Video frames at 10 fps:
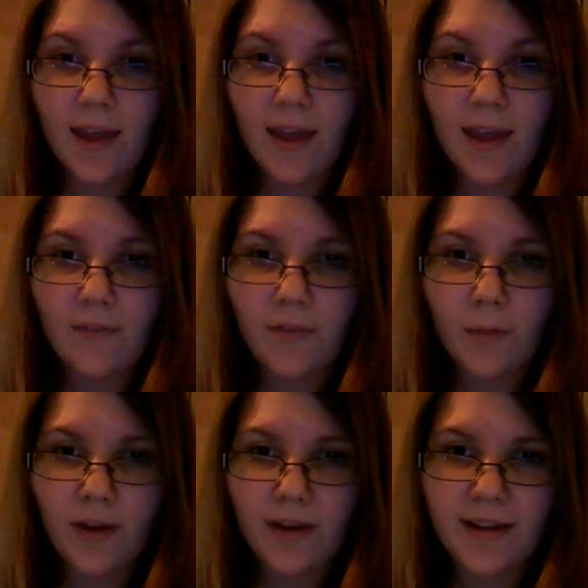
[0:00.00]
Hey
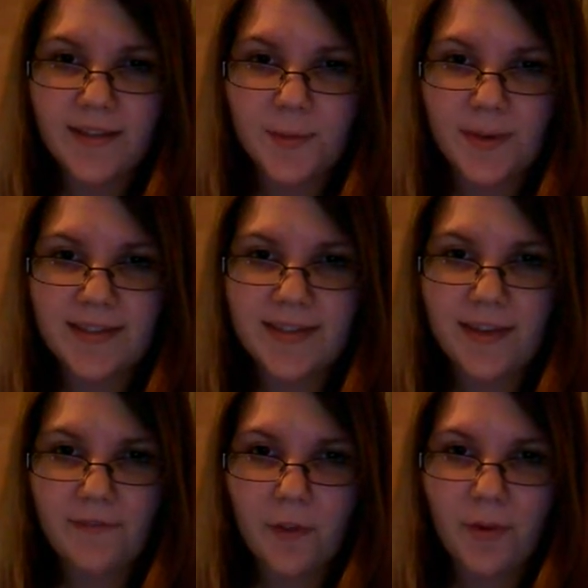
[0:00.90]
everyone, it's Wednesday,
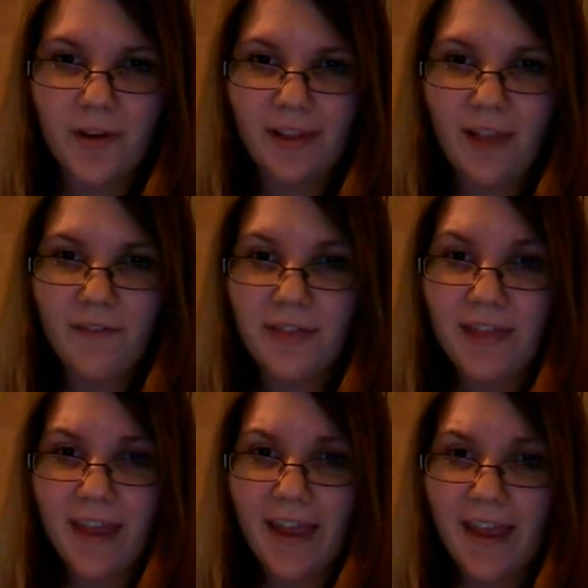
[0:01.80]
February 11th,
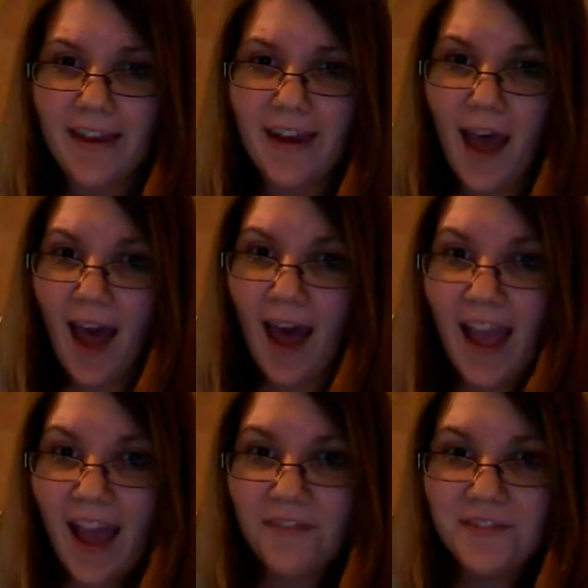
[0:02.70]
and I
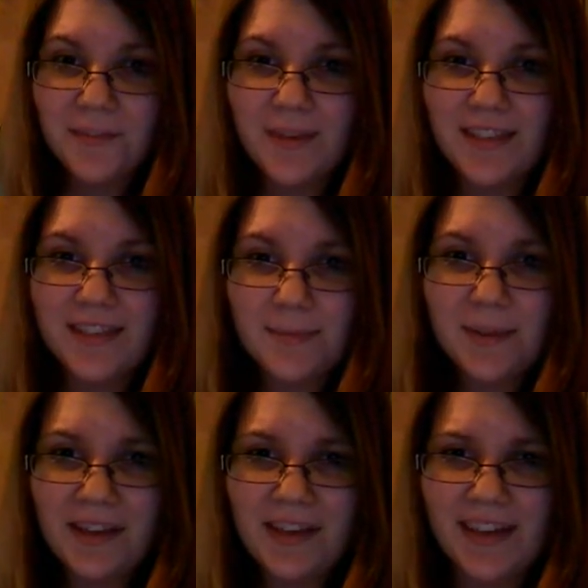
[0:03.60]
have some
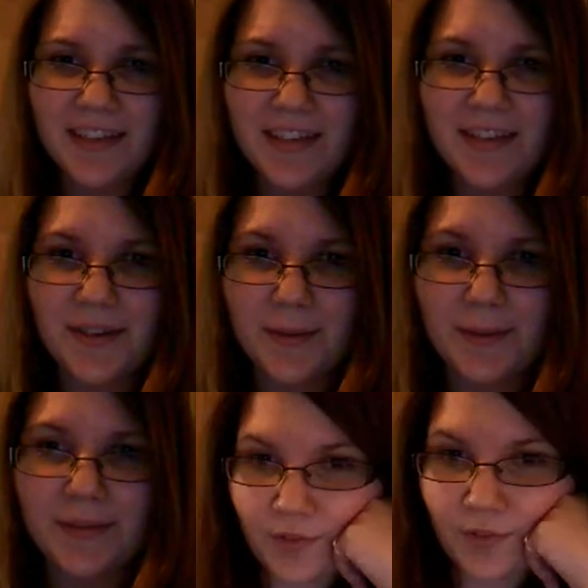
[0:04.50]
explaining to
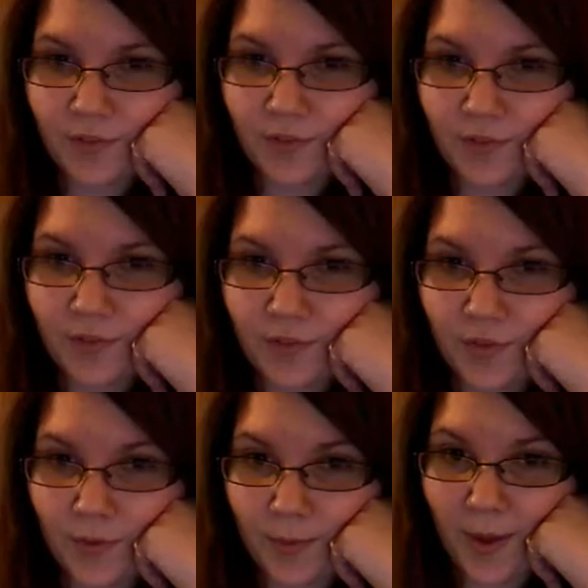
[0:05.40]
do. If
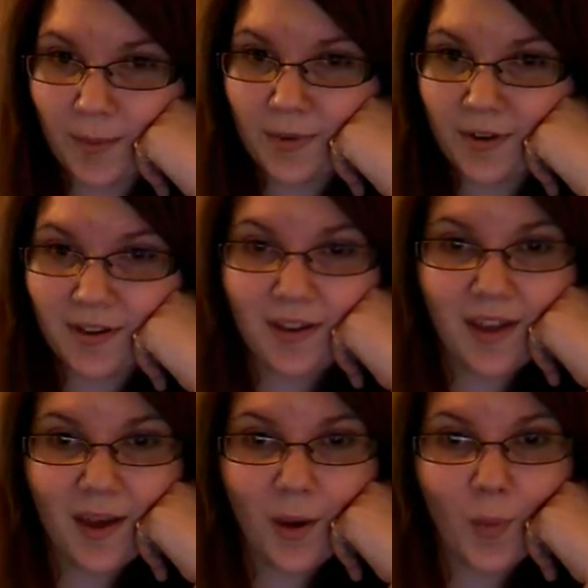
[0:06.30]
you remember,
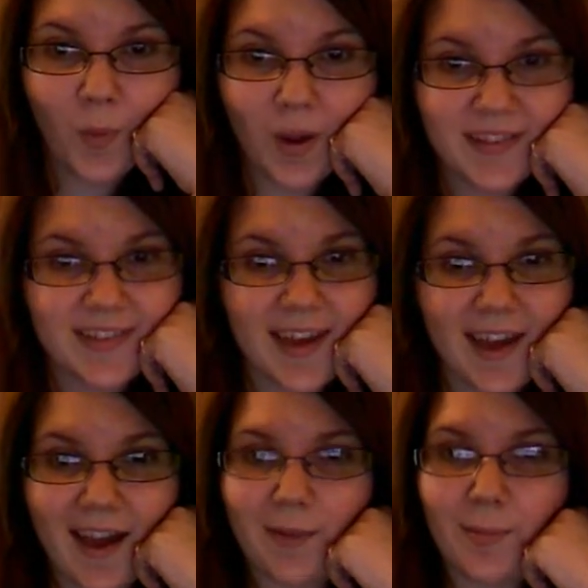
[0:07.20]
Wednesday
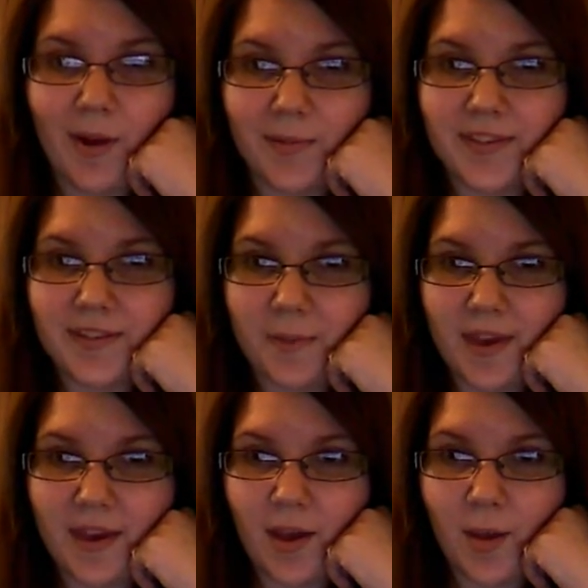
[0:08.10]
I promised to
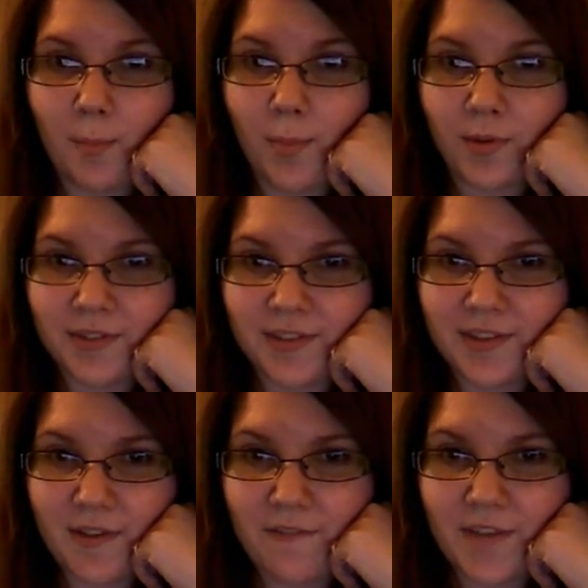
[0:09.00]
make a
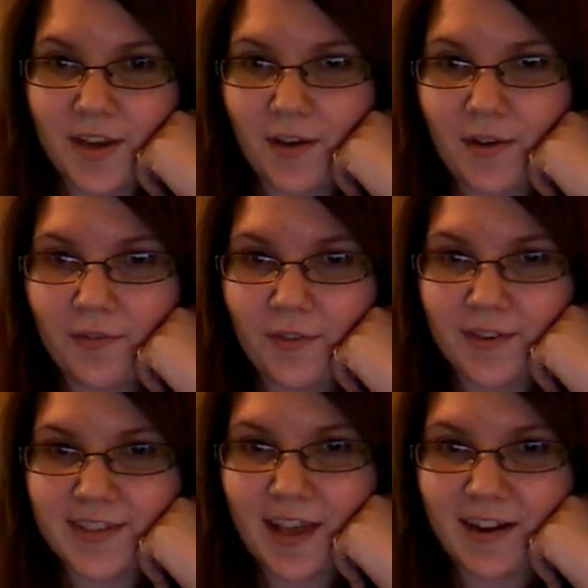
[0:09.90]
bonus video for
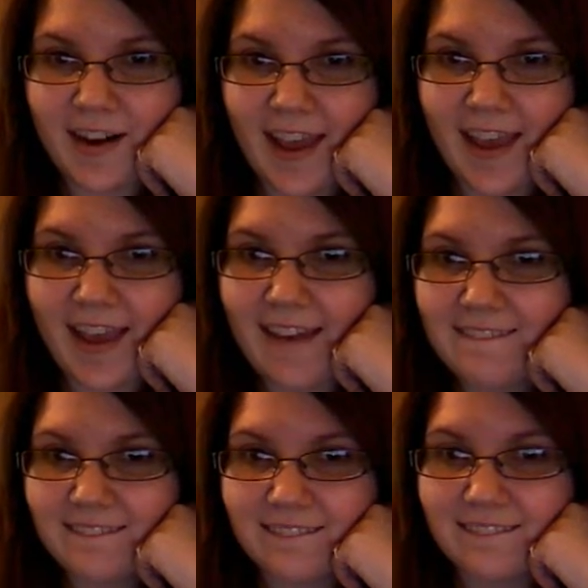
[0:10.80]
Saturday.
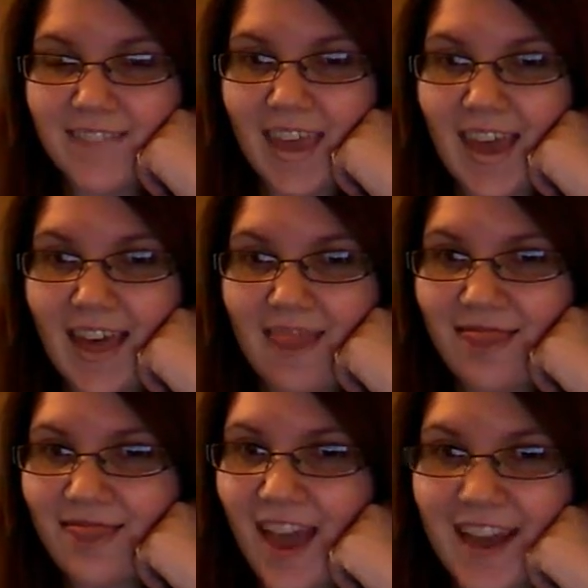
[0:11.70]

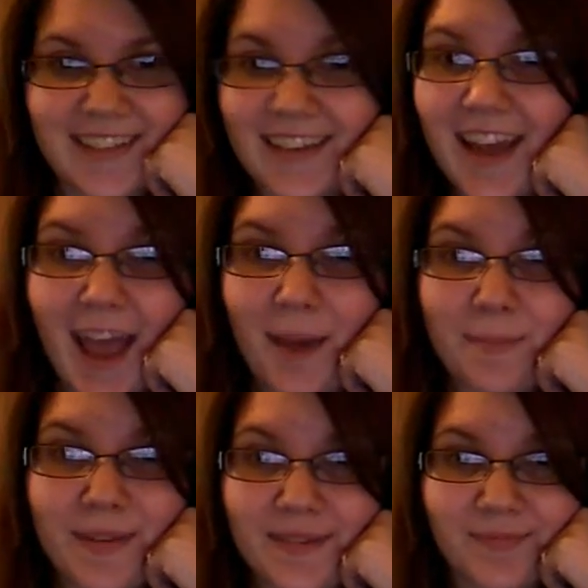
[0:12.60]
That didn't
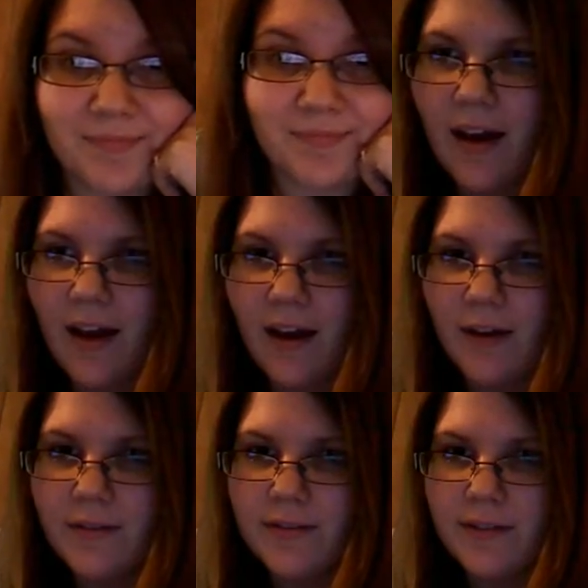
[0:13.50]
happen.
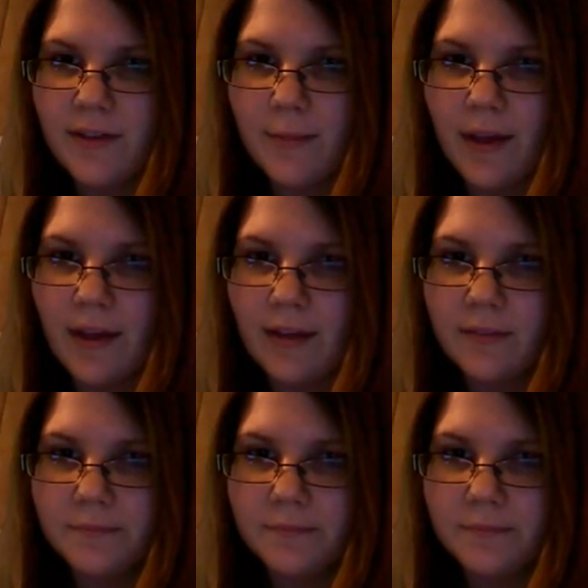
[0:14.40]
I was in Quebec.